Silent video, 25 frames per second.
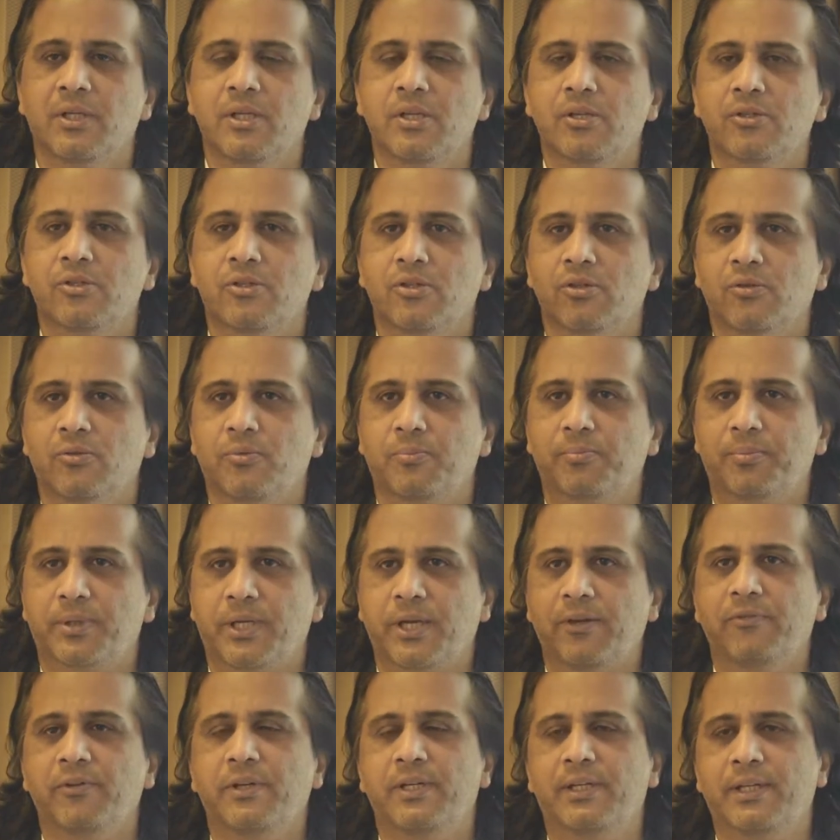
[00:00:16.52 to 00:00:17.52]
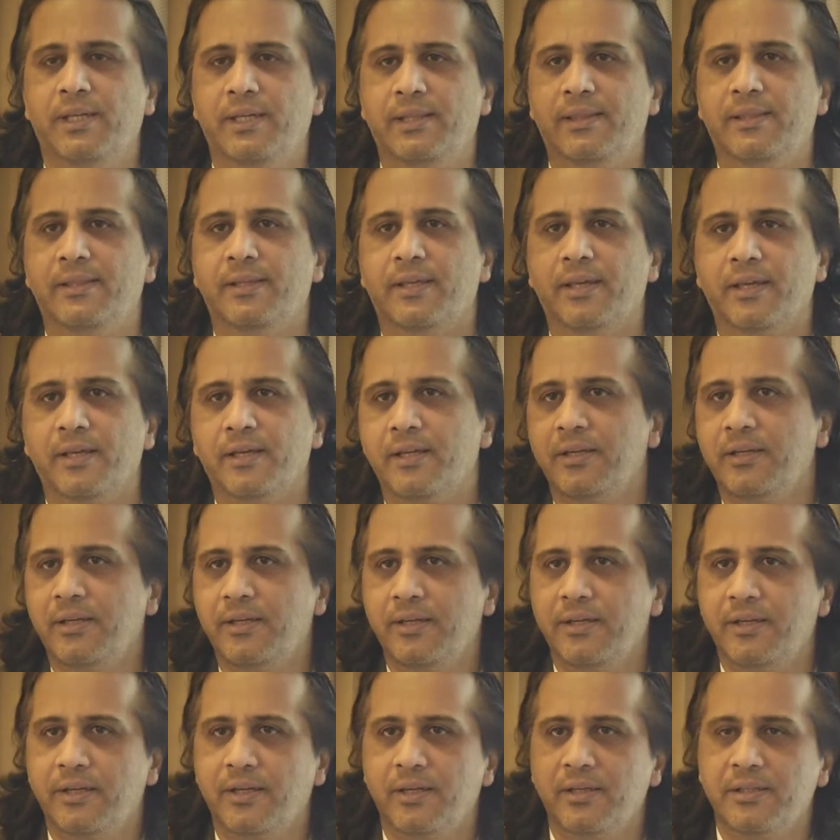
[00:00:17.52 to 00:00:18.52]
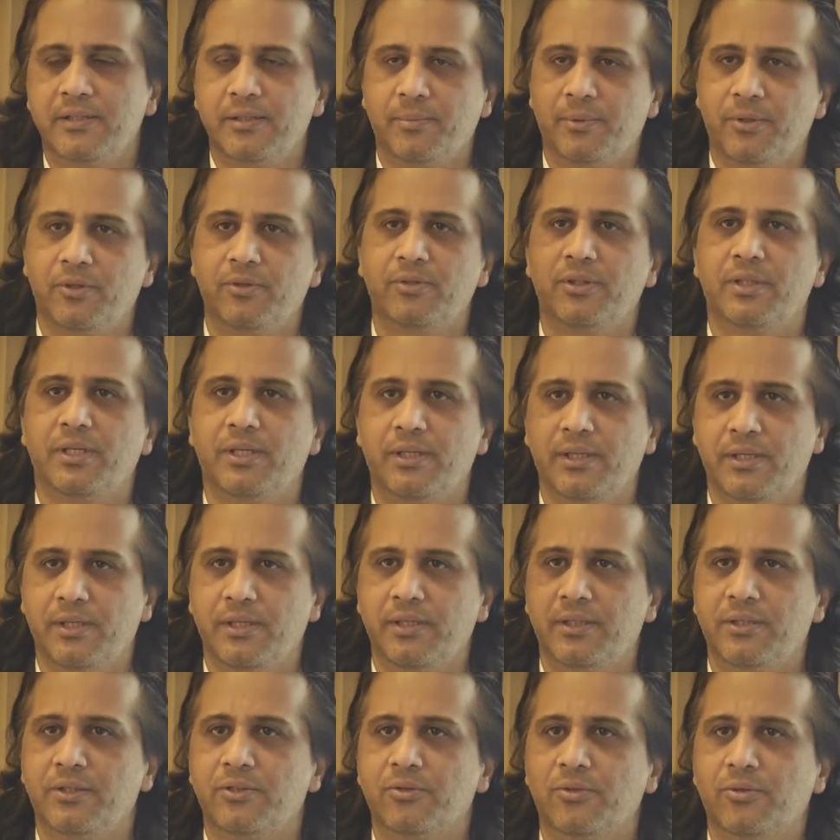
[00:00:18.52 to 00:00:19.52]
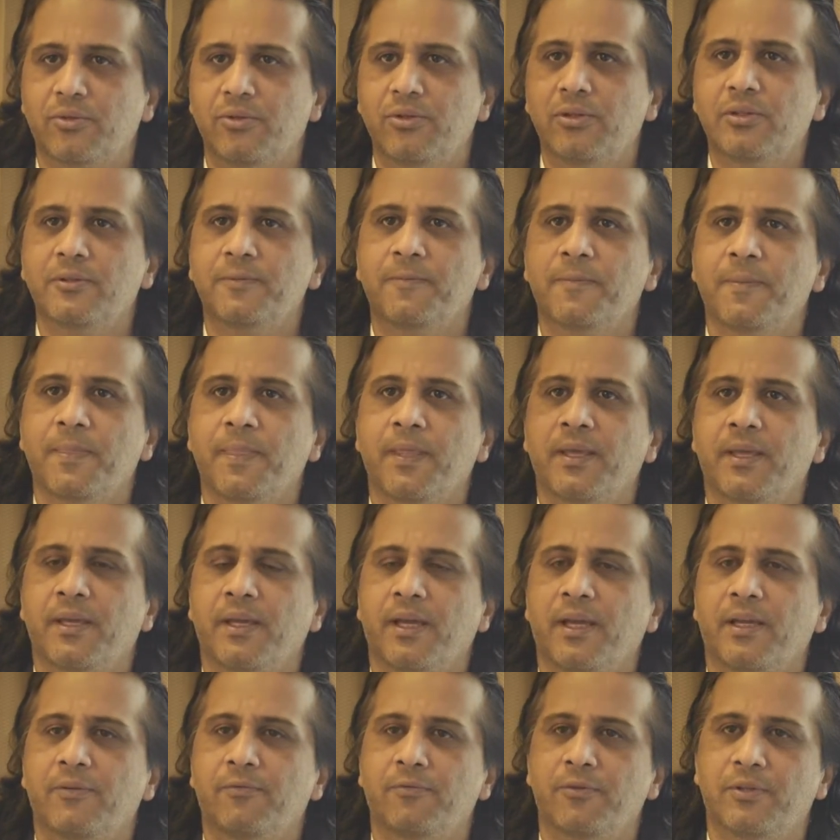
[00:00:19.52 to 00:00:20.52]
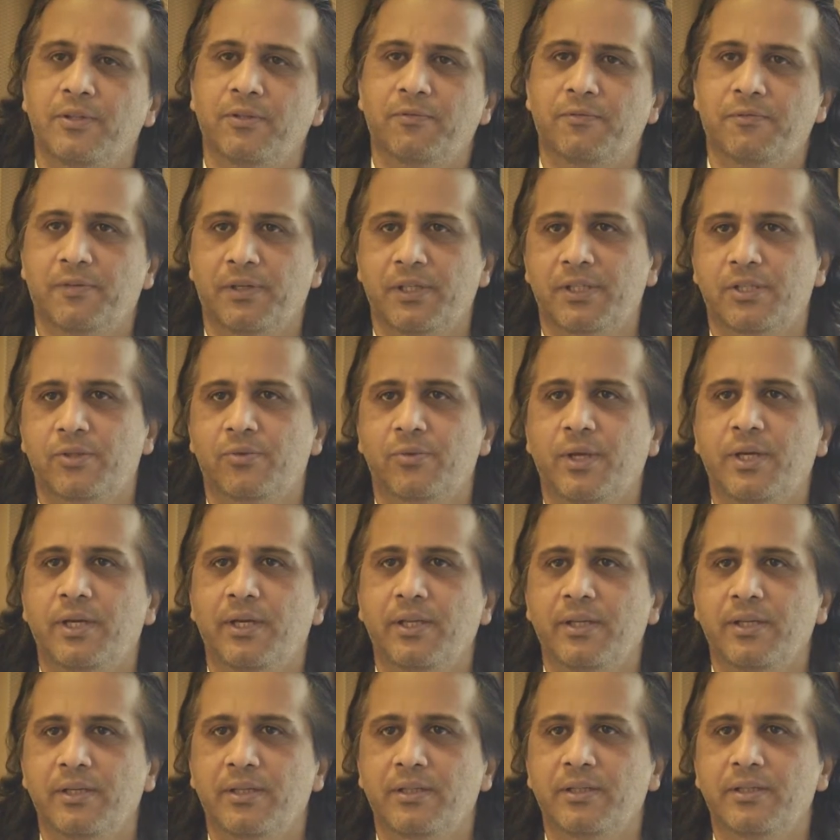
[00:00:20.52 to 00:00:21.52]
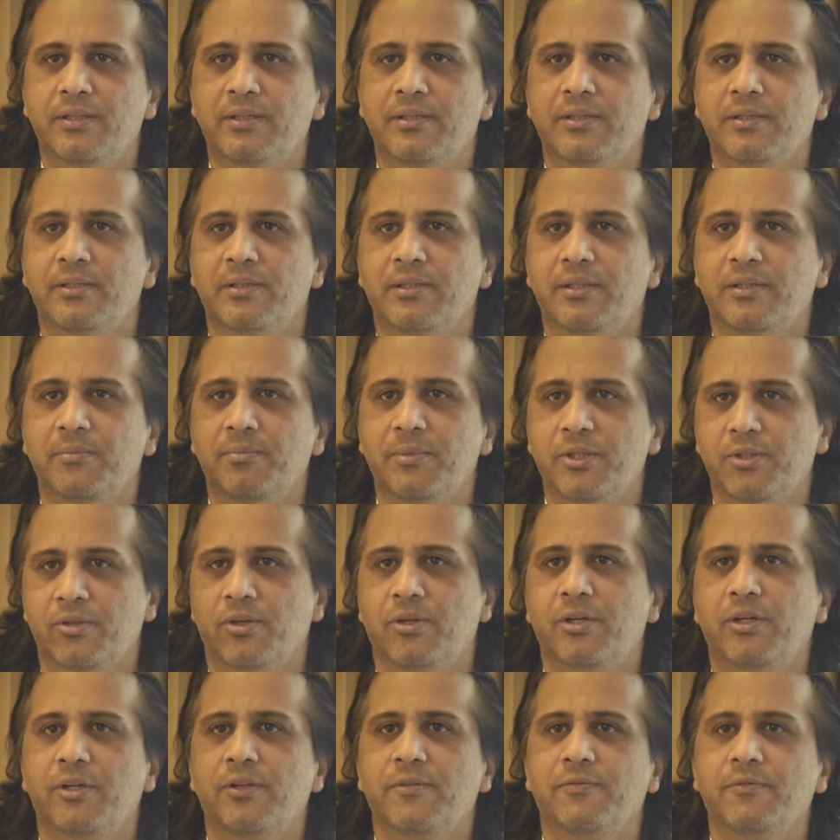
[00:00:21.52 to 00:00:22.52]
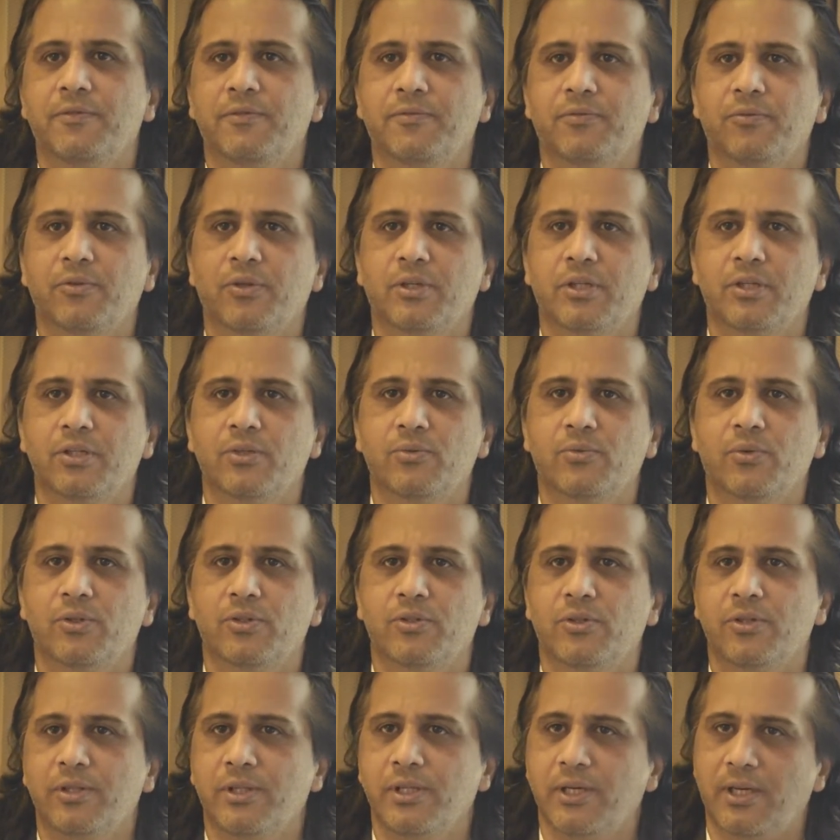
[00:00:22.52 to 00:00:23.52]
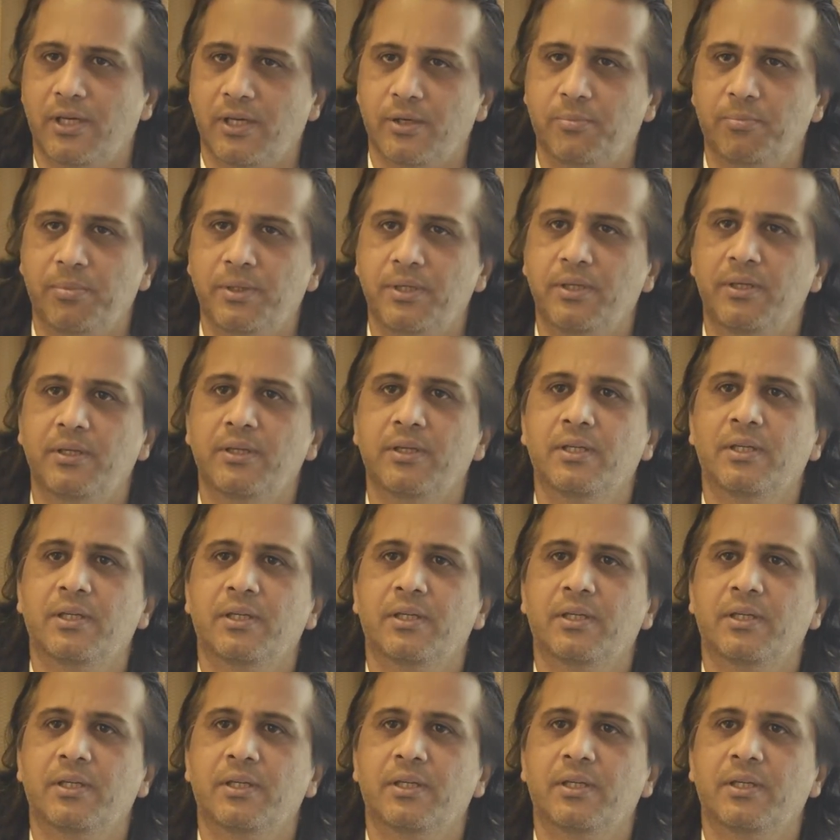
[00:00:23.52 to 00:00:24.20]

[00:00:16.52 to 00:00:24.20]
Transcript: So private healthcare in India is about 30 years old, and for the first 20 years, the majority of the focus was on the urban